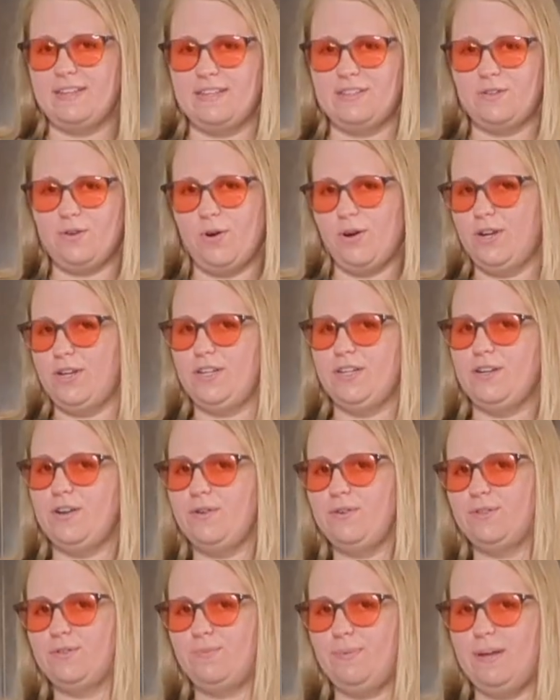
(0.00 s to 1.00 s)
I started to
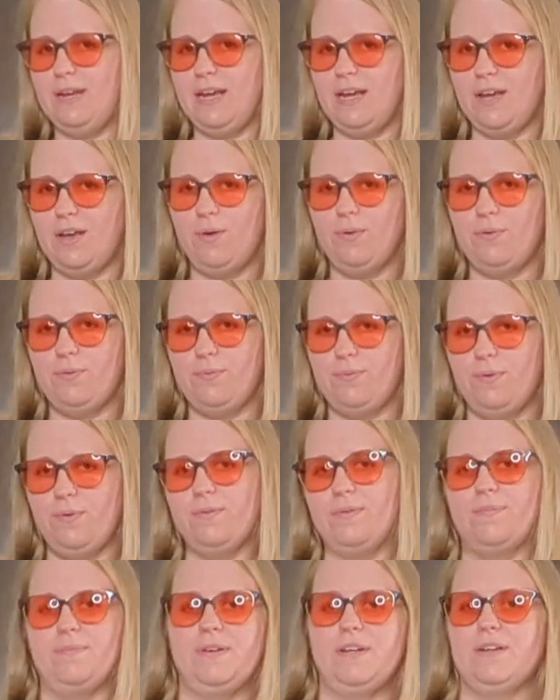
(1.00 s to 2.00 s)
notice we didn't go through
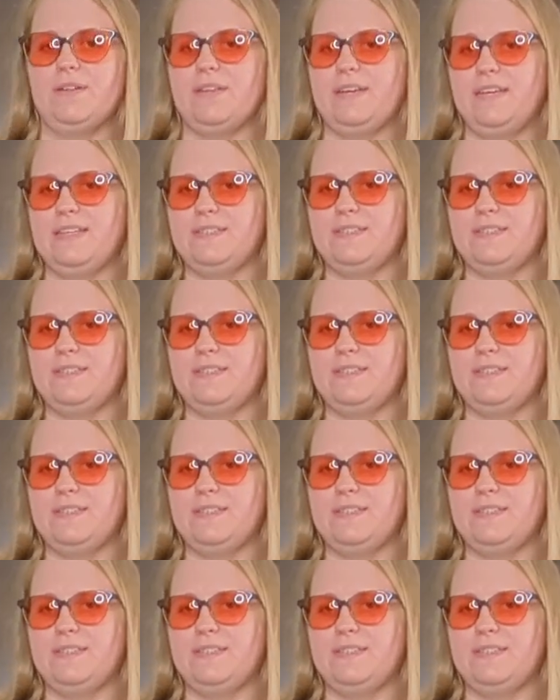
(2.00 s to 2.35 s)
them nearly